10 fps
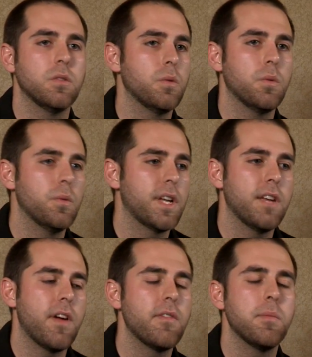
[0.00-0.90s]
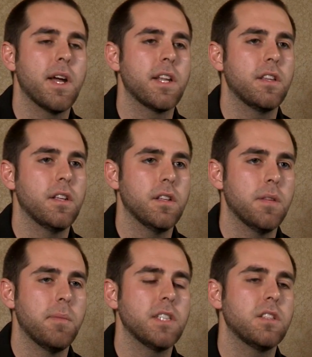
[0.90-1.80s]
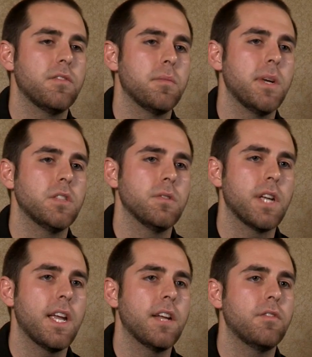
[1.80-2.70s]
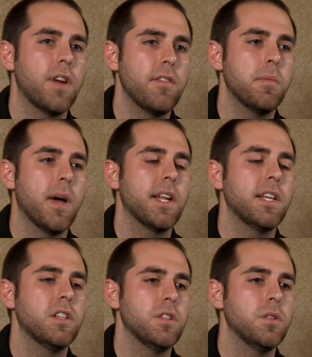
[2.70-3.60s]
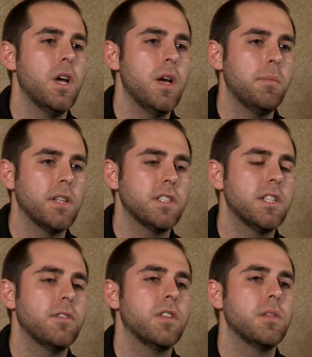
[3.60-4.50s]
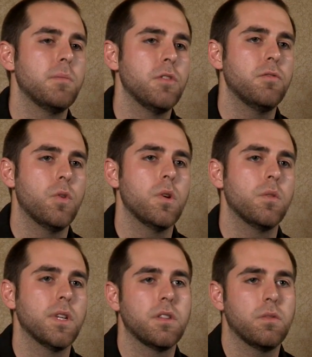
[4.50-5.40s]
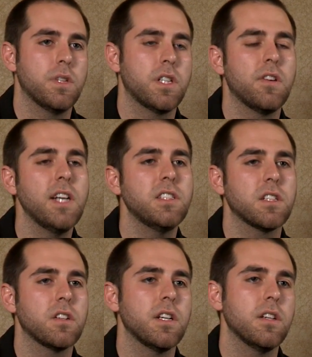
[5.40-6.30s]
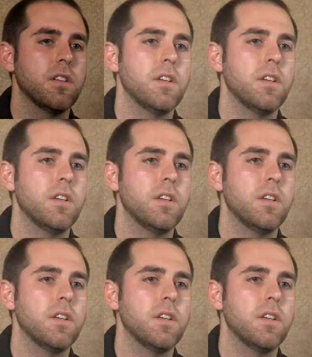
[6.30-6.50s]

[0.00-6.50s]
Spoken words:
We give everybody the best information we can for everybody to positively move forward with their racing career.